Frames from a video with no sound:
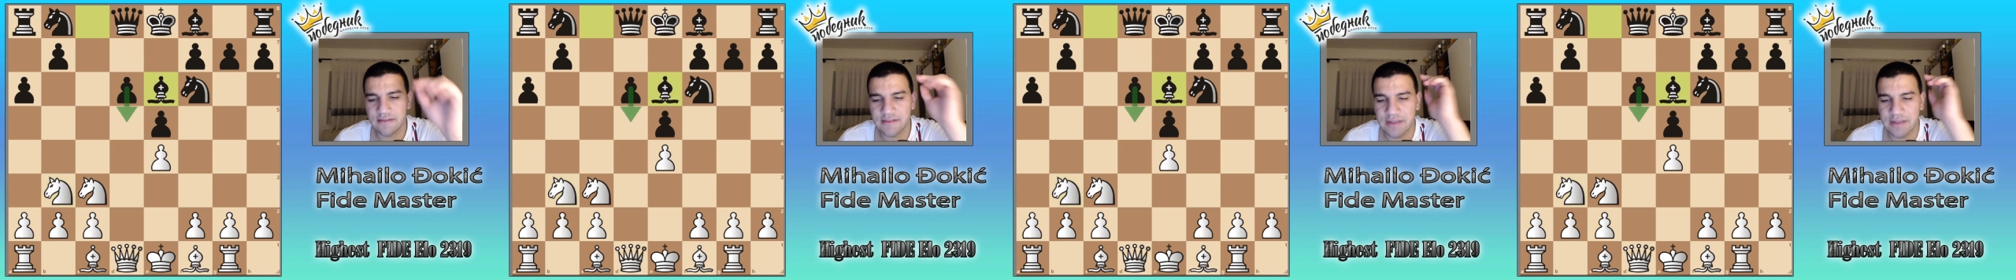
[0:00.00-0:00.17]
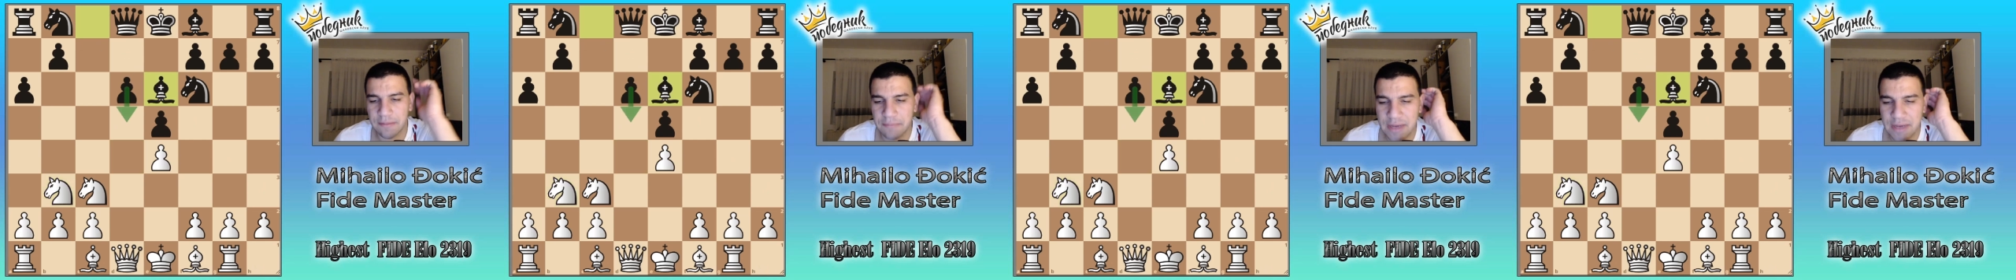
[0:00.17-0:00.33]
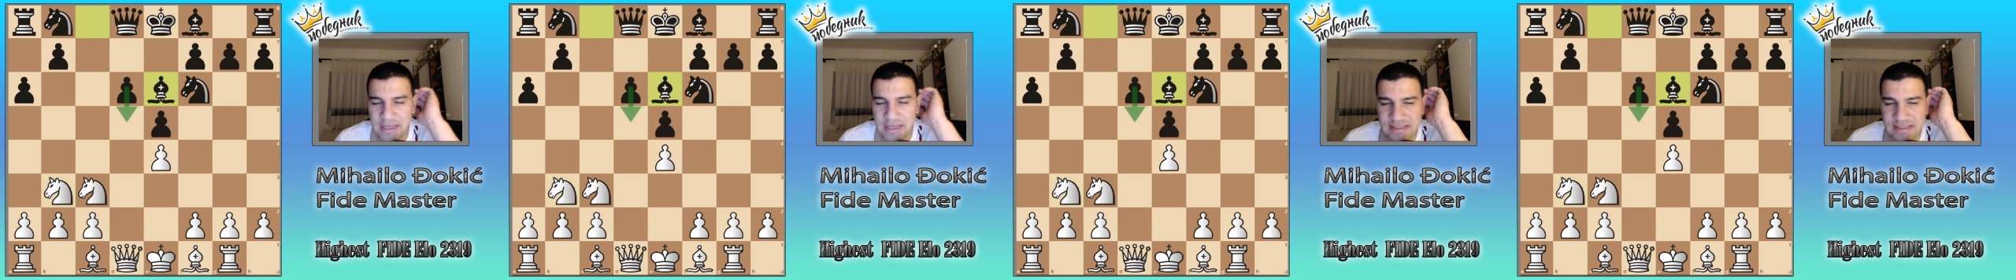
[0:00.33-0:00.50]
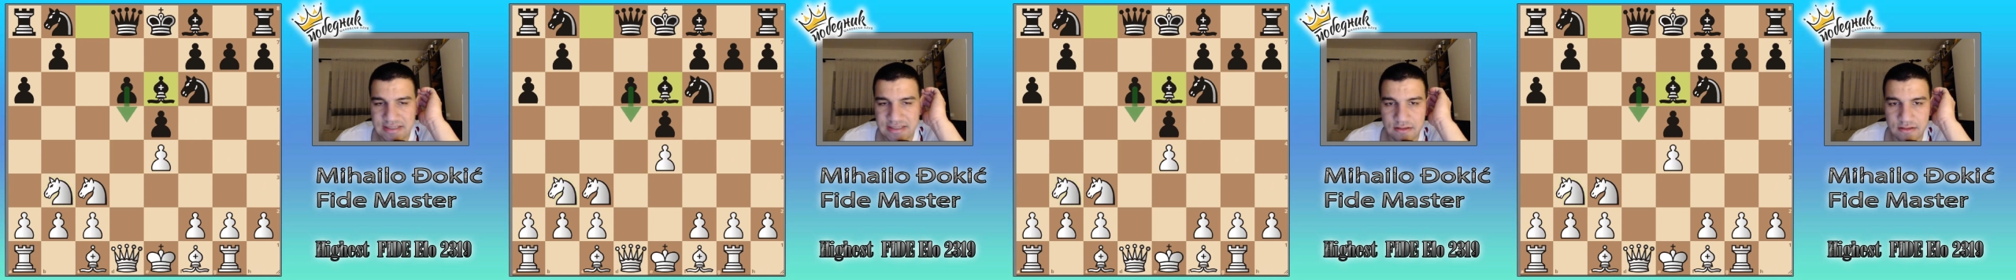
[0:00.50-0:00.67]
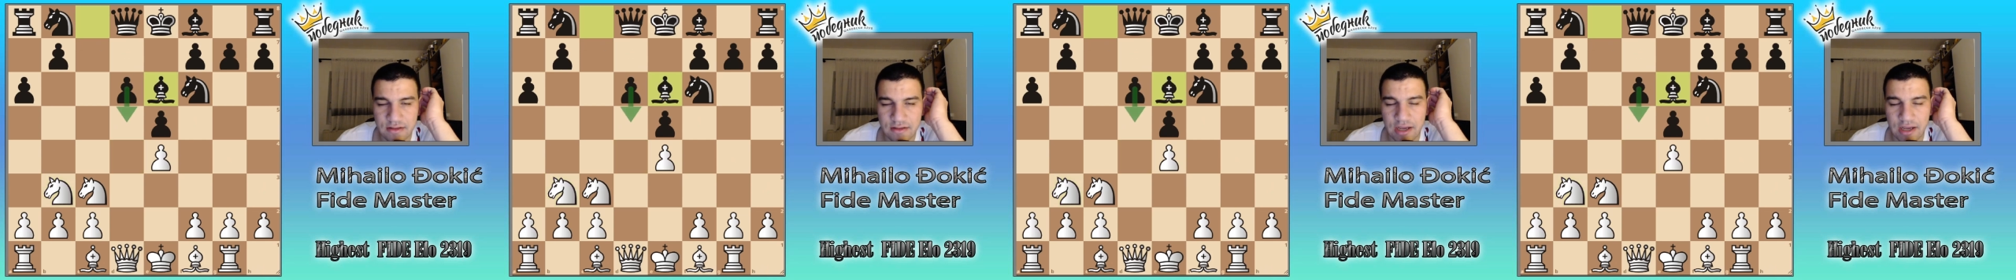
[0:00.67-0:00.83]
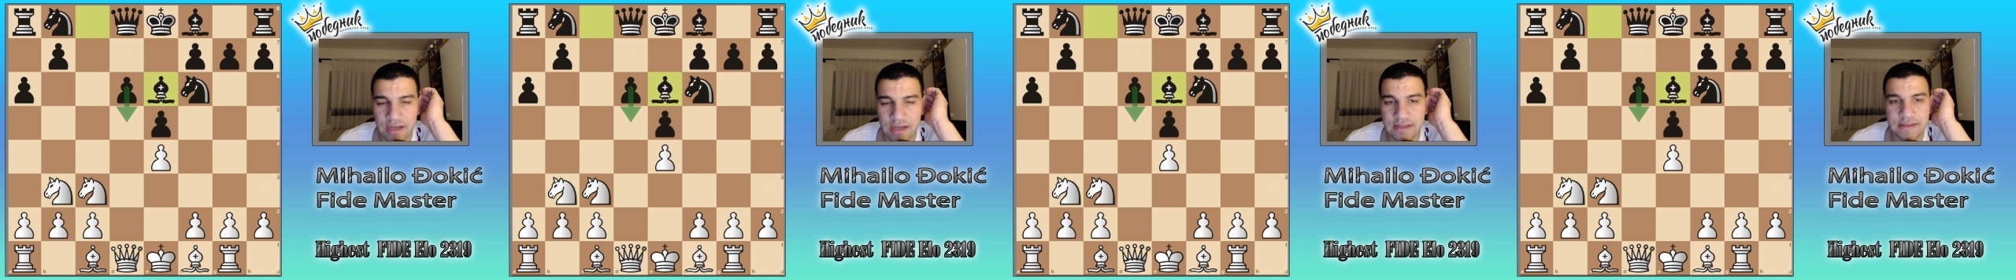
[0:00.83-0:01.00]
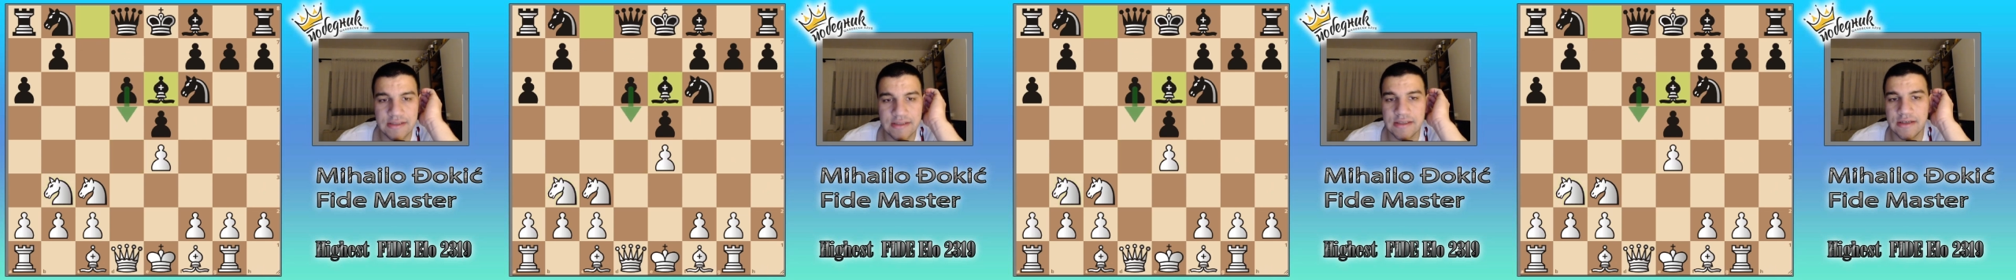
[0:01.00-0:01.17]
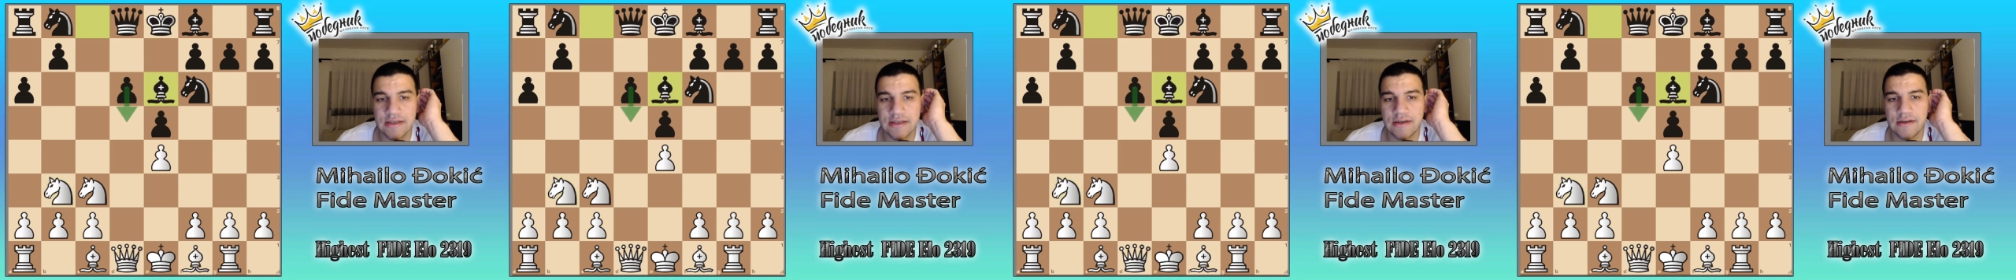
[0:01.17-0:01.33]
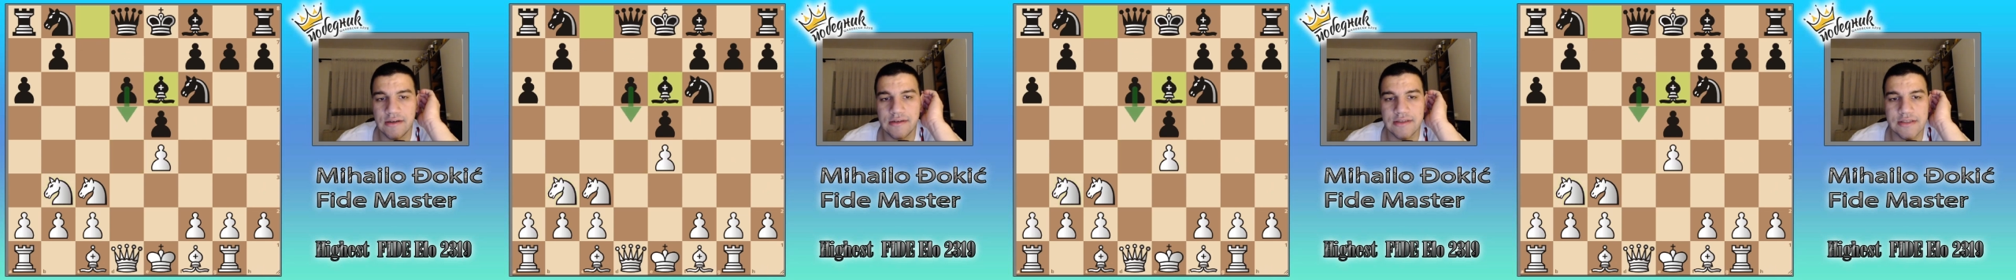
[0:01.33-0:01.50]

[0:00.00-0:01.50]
the best idea